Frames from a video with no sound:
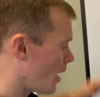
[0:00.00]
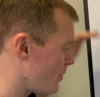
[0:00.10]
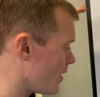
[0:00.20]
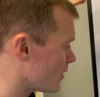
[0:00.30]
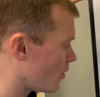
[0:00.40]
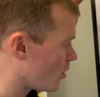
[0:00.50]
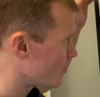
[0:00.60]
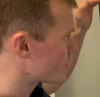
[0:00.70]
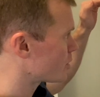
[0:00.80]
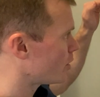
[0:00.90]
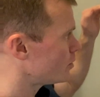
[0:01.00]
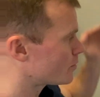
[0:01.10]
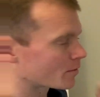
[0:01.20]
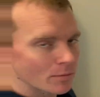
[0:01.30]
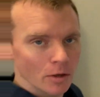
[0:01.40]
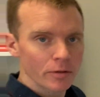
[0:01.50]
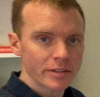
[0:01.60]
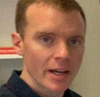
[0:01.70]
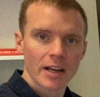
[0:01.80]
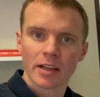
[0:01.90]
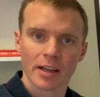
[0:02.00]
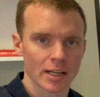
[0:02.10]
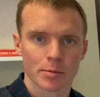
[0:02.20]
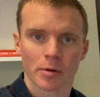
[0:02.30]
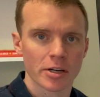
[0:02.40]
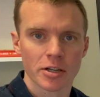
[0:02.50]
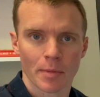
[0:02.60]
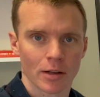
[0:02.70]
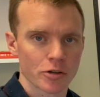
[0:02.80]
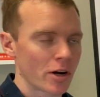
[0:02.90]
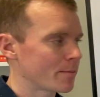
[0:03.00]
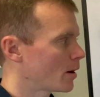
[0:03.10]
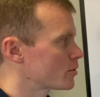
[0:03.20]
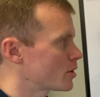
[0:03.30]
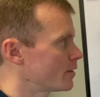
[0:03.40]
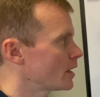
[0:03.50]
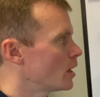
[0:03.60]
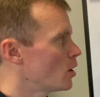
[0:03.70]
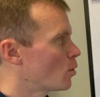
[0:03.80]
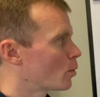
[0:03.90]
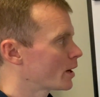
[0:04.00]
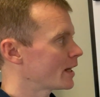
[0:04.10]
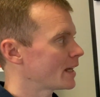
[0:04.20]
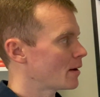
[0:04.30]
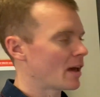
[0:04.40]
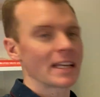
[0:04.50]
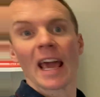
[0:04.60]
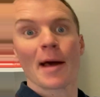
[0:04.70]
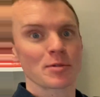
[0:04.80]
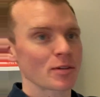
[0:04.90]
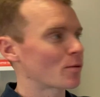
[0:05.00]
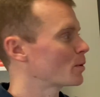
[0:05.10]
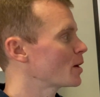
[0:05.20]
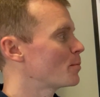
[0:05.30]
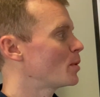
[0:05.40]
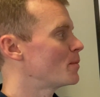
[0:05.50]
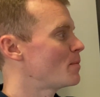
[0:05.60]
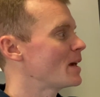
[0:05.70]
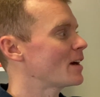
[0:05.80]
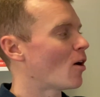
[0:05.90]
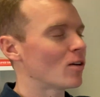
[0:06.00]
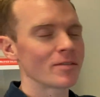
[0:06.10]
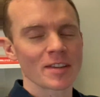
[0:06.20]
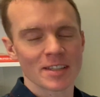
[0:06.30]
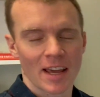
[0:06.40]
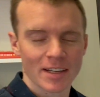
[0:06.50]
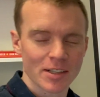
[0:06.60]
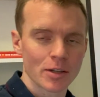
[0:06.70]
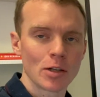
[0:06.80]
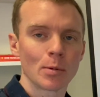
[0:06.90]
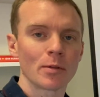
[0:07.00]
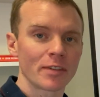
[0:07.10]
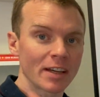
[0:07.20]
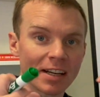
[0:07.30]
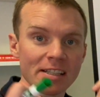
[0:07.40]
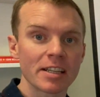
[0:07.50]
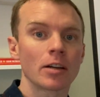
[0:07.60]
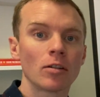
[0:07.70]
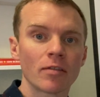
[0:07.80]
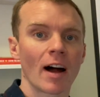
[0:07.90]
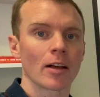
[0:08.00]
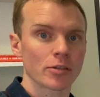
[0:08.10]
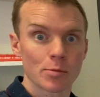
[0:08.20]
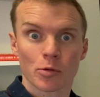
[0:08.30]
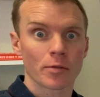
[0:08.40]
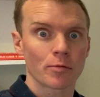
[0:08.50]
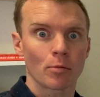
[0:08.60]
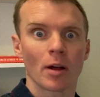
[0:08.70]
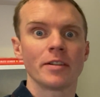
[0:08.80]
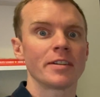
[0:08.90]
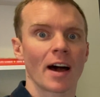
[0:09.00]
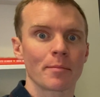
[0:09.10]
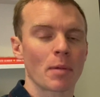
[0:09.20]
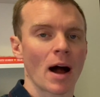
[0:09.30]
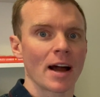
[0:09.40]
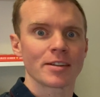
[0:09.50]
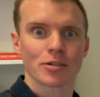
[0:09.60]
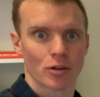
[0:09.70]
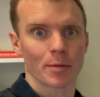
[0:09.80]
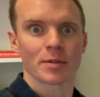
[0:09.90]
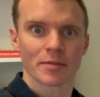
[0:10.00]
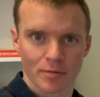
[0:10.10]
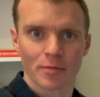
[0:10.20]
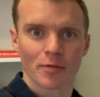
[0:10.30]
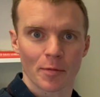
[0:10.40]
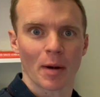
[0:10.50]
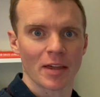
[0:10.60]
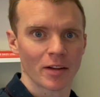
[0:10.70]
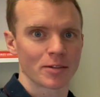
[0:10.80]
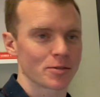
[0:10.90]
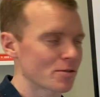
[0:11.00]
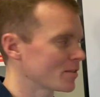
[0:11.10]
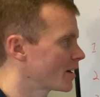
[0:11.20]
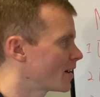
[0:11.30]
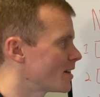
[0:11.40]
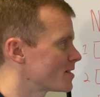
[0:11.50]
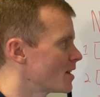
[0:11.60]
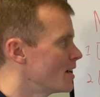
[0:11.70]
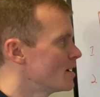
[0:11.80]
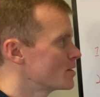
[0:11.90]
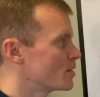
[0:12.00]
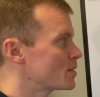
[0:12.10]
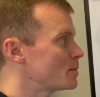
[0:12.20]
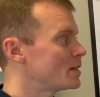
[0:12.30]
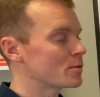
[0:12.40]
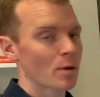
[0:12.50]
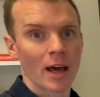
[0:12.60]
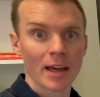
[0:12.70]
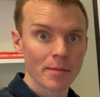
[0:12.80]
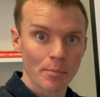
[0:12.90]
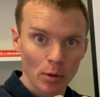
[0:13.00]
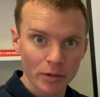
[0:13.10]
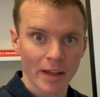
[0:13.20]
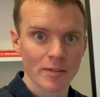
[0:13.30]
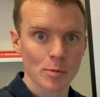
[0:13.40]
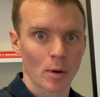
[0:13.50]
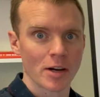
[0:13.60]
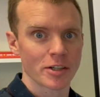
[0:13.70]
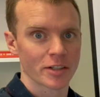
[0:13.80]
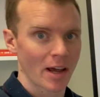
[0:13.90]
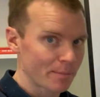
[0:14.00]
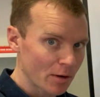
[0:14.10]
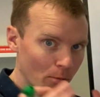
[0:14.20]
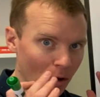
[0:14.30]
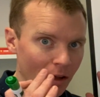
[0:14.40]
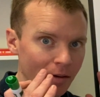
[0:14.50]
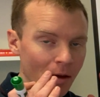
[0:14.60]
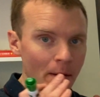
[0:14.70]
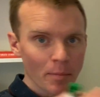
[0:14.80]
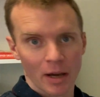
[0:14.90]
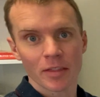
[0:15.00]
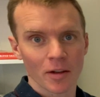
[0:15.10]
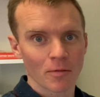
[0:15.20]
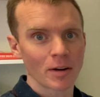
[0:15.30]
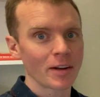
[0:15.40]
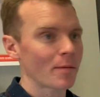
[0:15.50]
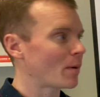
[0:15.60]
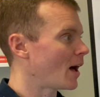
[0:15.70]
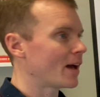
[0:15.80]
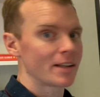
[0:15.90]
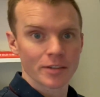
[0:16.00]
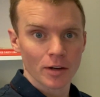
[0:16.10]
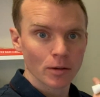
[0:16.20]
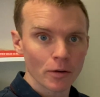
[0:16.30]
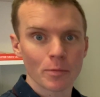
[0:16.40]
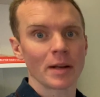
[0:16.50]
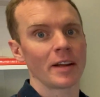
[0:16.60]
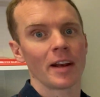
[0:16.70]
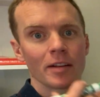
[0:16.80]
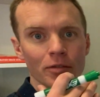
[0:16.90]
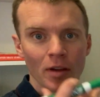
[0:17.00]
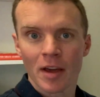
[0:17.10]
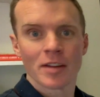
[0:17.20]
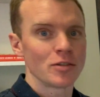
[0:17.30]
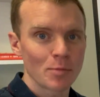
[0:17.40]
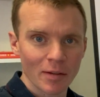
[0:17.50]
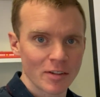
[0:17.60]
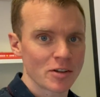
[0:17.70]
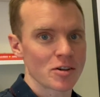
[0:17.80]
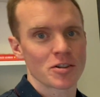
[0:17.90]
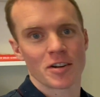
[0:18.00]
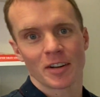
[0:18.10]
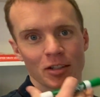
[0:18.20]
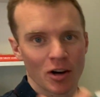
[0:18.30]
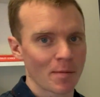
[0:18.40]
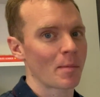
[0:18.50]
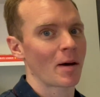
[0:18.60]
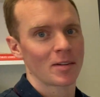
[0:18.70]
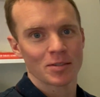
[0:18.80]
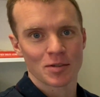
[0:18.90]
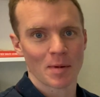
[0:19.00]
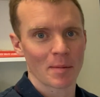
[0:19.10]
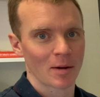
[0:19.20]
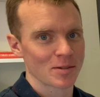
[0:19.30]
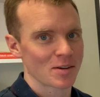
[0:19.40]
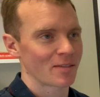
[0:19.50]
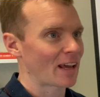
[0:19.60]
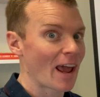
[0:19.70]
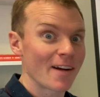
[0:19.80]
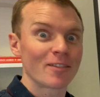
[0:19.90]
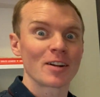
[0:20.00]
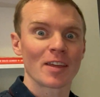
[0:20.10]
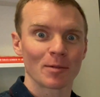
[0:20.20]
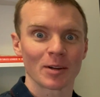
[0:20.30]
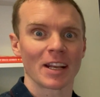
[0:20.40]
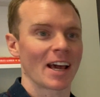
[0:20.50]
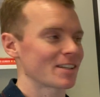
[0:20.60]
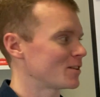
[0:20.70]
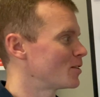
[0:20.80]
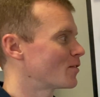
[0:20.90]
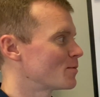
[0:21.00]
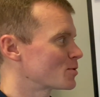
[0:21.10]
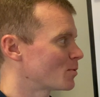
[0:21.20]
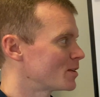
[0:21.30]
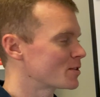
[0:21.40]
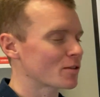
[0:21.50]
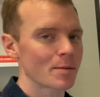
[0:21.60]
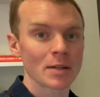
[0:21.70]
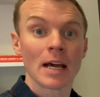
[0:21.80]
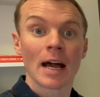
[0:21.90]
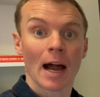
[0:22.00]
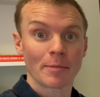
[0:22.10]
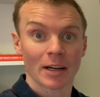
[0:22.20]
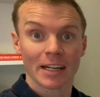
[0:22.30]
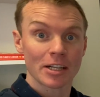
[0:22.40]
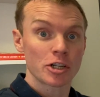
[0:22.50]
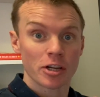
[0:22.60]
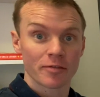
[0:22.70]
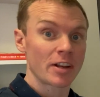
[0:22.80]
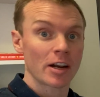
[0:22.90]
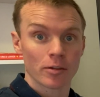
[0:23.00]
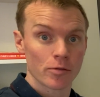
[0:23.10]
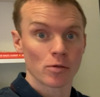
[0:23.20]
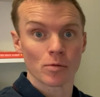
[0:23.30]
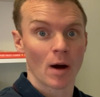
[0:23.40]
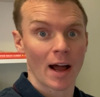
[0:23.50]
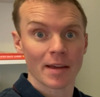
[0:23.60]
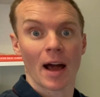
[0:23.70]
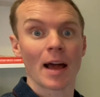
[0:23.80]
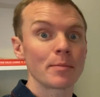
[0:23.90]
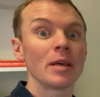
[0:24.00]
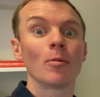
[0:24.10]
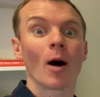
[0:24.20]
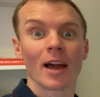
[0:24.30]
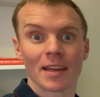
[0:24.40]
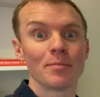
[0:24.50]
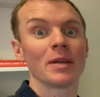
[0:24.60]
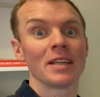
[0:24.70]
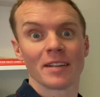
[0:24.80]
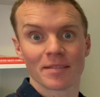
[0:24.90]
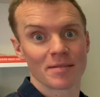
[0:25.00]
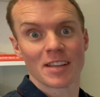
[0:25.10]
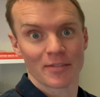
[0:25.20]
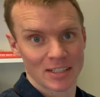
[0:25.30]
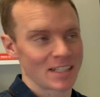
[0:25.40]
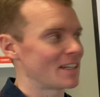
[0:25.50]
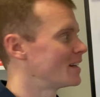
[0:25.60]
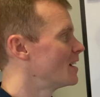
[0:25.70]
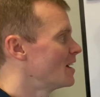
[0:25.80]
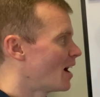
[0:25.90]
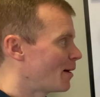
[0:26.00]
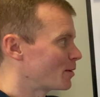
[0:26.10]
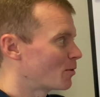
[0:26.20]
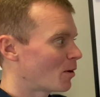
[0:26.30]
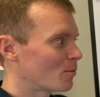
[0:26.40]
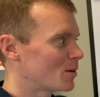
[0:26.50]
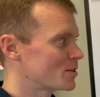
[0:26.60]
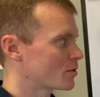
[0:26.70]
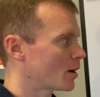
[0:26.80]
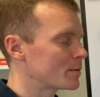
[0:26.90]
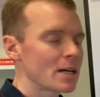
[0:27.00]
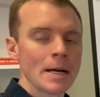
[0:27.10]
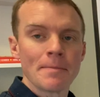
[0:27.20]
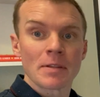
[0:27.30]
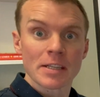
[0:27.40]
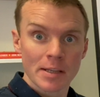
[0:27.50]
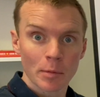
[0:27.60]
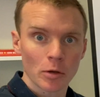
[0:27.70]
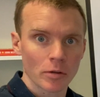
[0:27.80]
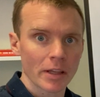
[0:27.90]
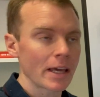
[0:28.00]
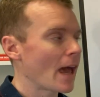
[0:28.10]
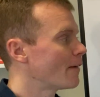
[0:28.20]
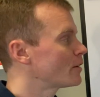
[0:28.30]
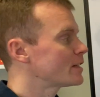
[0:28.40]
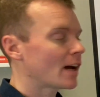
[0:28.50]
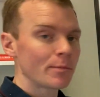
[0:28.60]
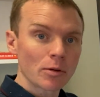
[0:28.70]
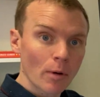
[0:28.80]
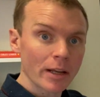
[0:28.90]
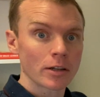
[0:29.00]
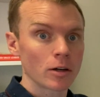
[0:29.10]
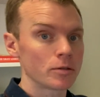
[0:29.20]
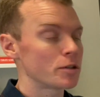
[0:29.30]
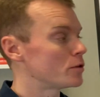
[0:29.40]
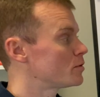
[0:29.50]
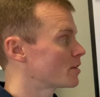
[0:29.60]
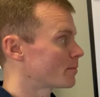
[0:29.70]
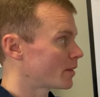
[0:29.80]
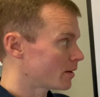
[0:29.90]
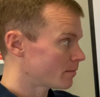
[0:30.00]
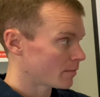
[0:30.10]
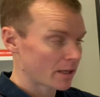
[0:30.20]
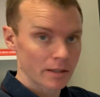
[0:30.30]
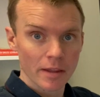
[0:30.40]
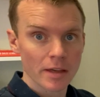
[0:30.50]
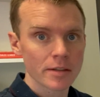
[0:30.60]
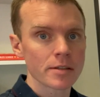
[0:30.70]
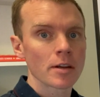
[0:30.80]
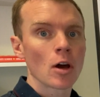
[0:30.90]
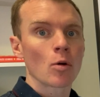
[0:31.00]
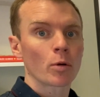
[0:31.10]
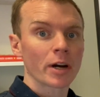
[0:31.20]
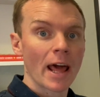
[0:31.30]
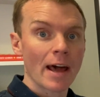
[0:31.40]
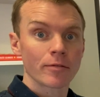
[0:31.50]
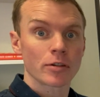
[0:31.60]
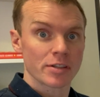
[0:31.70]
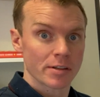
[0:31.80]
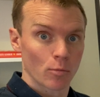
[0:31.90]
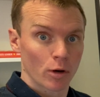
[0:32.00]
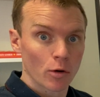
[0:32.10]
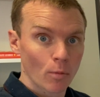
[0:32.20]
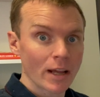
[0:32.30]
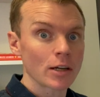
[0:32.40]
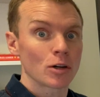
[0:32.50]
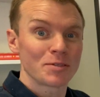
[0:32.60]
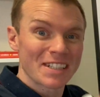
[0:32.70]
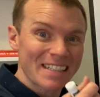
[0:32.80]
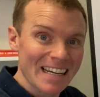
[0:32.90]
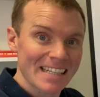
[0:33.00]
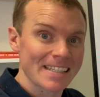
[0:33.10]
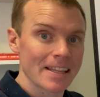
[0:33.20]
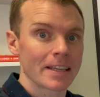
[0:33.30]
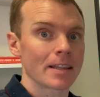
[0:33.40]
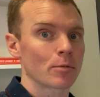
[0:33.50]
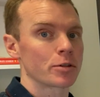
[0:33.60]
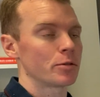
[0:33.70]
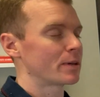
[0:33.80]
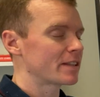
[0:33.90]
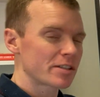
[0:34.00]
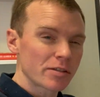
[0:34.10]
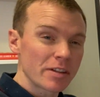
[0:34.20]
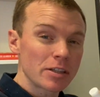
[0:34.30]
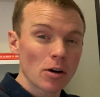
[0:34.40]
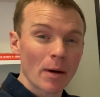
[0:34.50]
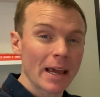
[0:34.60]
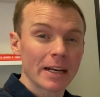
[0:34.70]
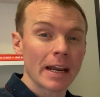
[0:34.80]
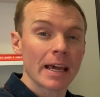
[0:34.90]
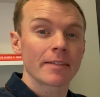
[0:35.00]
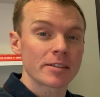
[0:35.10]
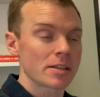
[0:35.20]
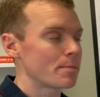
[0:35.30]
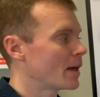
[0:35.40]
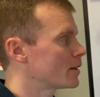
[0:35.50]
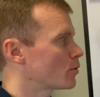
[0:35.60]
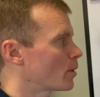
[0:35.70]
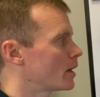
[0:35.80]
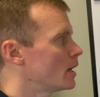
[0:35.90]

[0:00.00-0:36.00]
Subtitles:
Think of all of this code from loading data, exploration, model training, model serving. We're going to encapsulate, or we're going to make all of this executable via a single file, some sort of run.py script for Python users like us. So this means when I pull down this project, I'm going to run Python run.py, and it's going to load my data, do my feature engineering, train my models, do my model serving. Everything will get executed from this one script. I'm not going to shift enter through IPYNB17. I'm going to run one script. Similarly, every time we write code to do something like this, we're going to write code to test the thing that we're doing. These go hand in hand. This is mandatory.